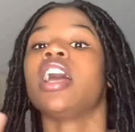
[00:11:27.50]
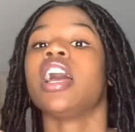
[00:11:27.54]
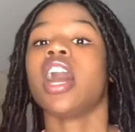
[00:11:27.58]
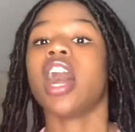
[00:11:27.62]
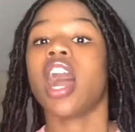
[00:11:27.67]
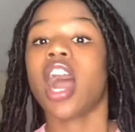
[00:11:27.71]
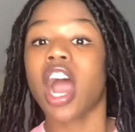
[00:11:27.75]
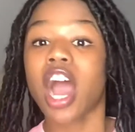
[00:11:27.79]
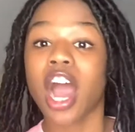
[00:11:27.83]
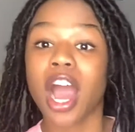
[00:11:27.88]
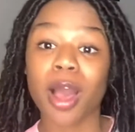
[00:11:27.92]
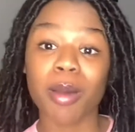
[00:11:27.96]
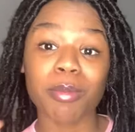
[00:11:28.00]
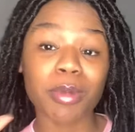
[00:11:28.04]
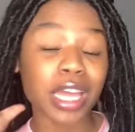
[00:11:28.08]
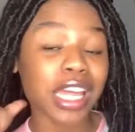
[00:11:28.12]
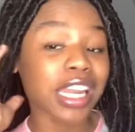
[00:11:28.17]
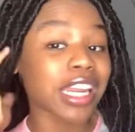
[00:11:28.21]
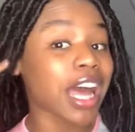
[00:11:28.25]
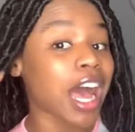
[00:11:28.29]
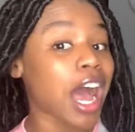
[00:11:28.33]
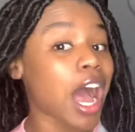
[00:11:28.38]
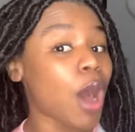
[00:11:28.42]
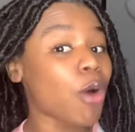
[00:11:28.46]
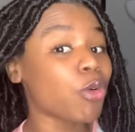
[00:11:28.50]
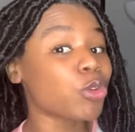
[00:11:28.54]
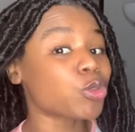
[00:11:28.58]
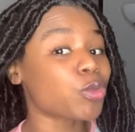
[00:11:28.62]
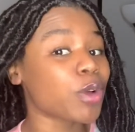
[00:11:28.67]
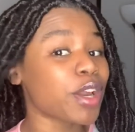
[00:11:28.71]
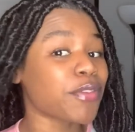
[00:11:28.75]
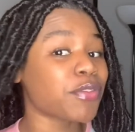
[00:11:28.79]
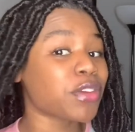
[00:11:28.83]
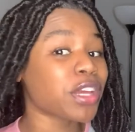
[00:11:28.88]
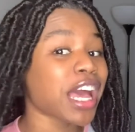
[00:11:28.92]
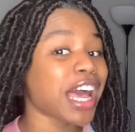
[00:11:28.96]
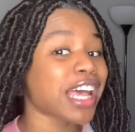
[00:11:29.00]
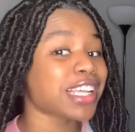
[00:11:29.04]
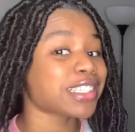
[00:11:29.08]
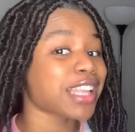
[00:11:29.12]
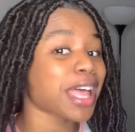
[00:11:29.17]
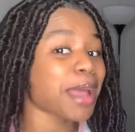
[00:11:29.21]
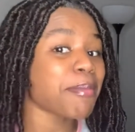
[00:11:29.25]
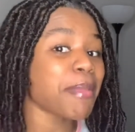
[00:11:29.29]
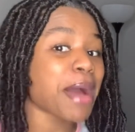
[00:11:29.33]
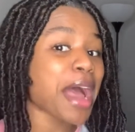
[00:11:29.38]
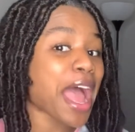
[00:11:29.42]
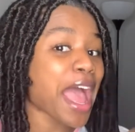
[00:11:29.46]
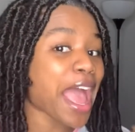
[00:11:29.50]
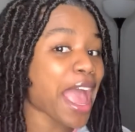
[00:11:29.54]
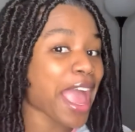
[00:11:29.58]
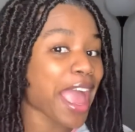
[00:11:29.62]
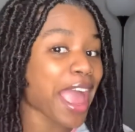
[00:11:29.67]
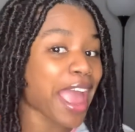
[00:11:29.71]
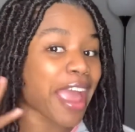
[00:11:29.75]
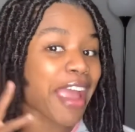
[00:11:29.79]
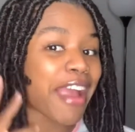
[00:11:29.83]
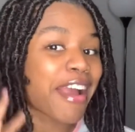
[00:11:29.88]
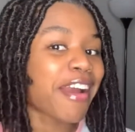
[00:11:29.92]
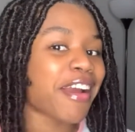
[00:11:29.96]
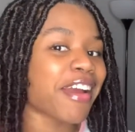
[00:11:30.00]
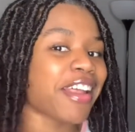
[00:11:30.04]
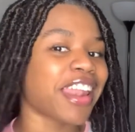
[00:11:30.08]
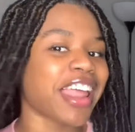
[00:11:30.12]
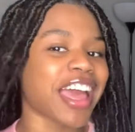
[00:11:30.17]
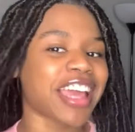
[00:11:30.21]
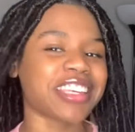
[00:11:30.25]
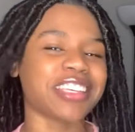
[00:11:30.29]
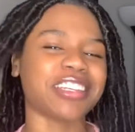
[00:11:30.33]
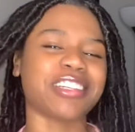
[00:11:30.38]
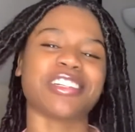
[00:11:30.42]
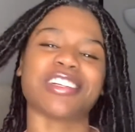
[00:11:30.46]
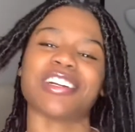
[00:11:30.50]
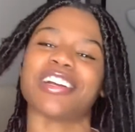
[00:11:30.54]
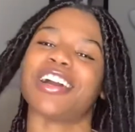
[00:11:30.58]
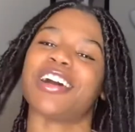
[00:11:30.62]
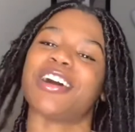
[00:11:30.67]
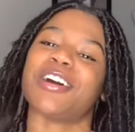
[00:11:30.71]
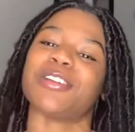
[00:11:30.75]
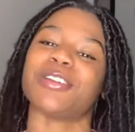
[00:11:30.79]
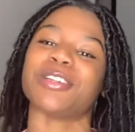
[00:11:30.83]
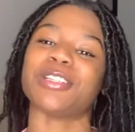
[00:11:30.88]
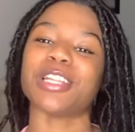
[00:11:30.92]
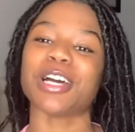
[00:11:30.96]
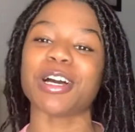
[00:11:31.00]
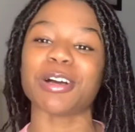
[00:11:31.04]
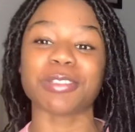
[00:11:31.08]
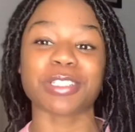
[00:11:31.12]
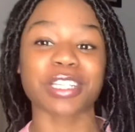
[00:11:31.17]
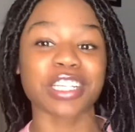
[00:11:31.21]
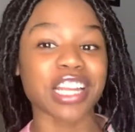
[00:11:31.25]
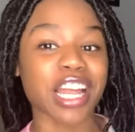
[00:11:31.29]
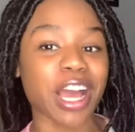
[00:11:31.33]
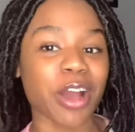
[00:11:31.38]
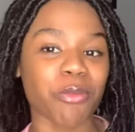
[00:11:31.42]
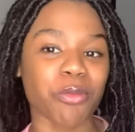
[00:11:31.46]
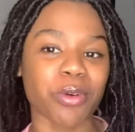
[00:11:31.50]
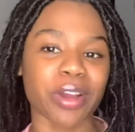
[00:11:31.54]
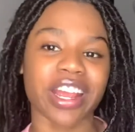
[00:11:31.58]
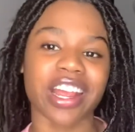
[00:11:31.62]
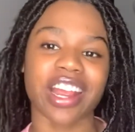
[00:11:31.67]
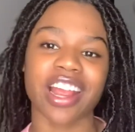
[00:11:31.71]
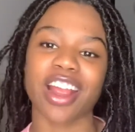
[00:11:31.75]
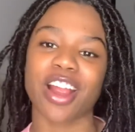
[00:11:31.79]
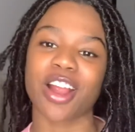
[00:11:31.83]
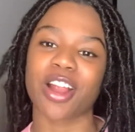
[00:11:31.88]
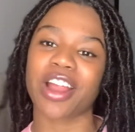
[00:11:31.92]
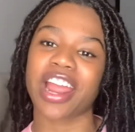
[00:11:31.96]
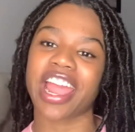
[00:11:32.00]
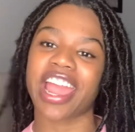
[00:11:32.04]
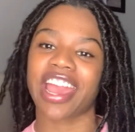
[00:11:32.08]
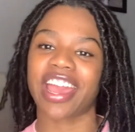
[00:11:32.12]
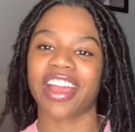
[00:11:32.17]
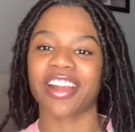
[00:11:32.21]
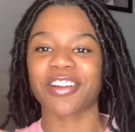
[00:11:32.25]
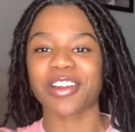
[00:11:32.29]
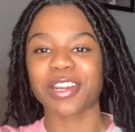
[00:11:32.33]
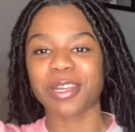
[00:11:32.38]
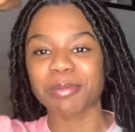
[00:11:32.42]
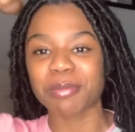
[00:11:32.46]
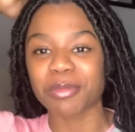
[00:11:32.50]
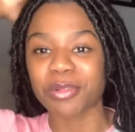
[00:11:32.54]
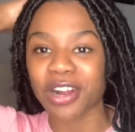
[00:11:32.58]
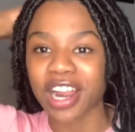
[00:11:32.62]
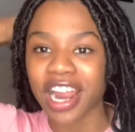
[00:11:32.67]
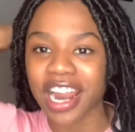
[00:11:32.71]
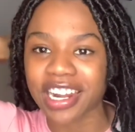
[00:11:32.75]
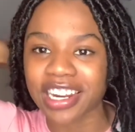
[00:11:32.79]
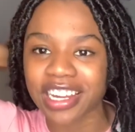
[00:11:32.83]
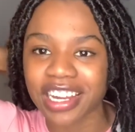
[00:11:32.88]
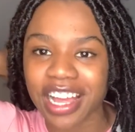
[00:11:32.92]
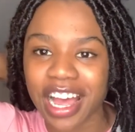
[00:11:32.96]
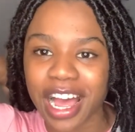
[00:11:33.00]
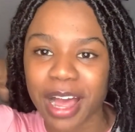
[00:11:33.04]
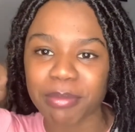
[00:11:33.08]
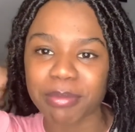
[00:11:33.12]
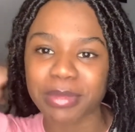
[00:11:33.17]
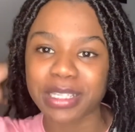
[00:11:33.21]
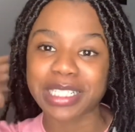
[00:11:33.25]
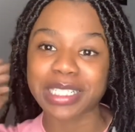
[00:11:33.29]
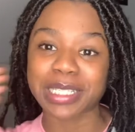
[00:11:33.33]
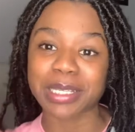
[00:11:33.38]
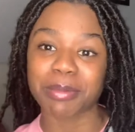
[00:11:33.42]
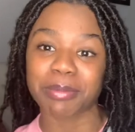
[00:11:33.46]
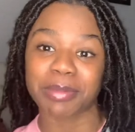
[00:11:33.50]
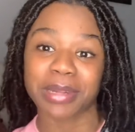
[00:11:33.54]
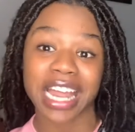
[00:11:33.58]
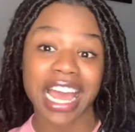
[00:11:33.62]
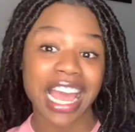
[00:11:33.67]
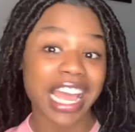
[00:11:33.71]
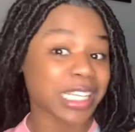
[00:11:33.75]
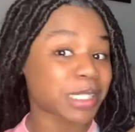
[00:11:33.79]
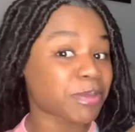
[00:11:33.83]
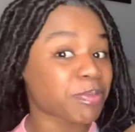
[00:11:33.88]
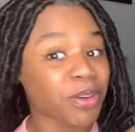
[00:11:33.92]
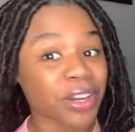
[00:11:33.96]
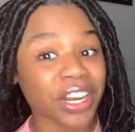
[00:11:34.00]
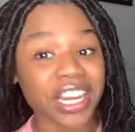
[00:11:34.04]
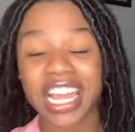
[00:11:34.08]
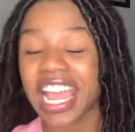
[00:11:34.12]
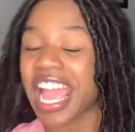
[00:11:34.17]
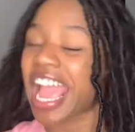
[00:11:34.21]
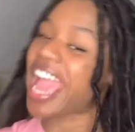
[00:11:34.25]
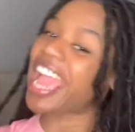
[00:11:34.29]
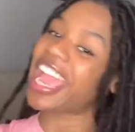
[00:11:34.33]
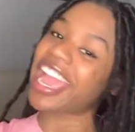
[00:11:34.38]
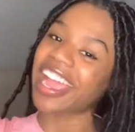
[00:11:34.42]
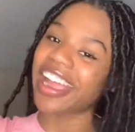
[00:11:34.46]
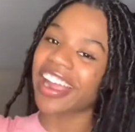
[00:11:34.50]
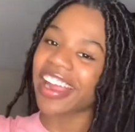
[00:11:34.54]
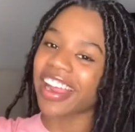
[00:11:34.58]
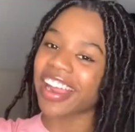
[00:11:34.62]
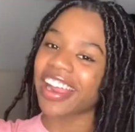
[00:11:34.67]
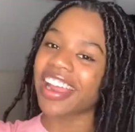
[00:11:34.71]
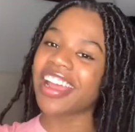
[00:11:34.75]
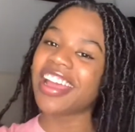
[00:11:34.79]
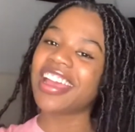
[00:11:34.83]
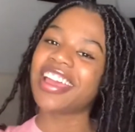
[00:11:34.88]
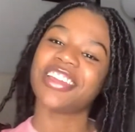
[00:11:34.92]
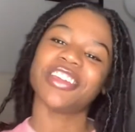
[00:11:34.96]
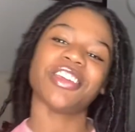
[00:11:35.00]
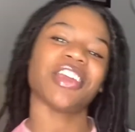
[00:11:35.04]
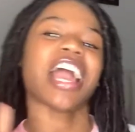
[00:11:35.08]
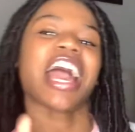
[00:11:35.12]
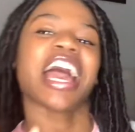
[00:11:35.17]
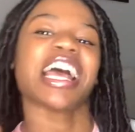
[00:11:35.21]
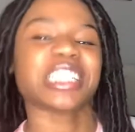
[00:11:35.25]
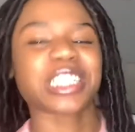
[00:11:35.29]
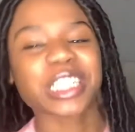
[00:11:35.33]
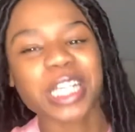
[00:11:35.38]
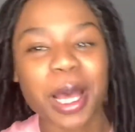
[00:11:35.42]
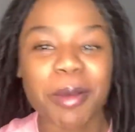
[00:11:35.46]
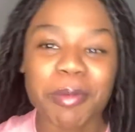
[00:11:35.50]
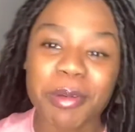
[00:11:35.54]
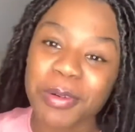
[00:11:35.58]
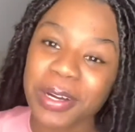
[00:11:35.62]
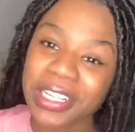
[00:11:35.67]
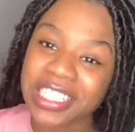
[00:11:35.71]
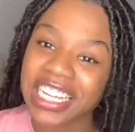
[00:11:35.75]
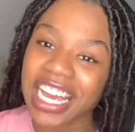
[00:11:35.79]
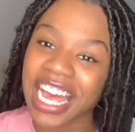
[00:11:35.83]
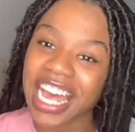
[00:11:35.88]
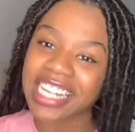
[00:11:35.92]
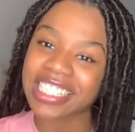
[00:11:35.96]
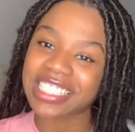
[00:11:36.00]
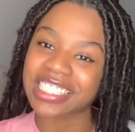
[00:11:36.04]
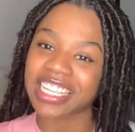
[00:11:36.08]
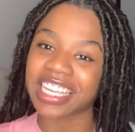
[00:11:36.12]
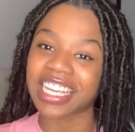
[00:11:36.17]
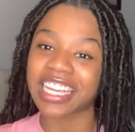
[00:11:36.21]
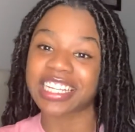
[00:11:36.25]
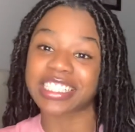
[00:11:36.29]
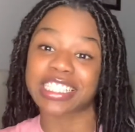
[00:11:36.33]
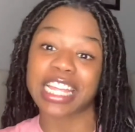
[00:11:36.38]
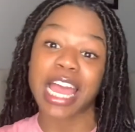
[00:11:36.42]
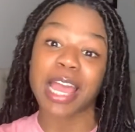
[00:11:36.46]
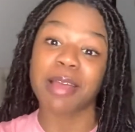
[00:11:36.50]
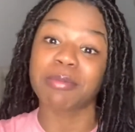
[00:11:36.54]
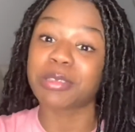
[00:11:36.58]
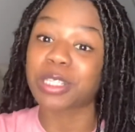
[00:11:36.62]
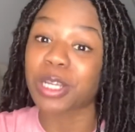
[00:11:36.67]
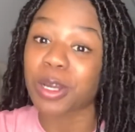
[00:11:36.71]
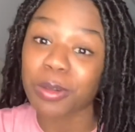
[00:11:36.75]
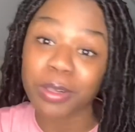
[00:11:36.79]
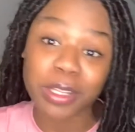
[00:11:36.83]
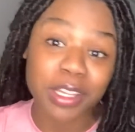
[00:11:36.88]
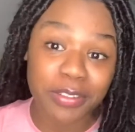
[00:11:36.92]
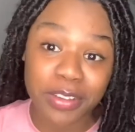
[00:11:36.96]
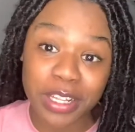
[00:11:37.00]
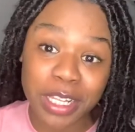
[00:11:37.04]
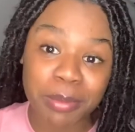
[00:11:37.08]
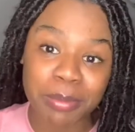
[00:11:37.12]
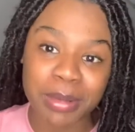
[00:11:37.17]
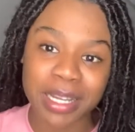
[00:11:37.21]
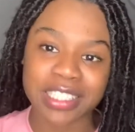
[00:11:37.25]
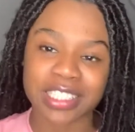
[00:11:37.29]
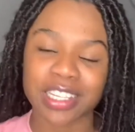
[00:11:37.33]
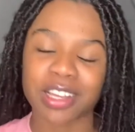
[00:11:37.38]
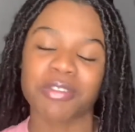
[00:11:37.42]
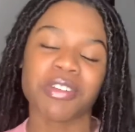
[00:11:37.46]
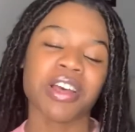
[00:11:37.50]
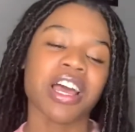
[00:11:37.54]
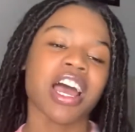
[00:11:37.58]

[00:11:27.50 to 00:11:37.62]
And I was wondering if you guys like my hair. Like a girl, you know, she not wearing her hair anymore. I done got me some nice, pretty hair. You guys comment what you guys think, because I am totally feeling myself.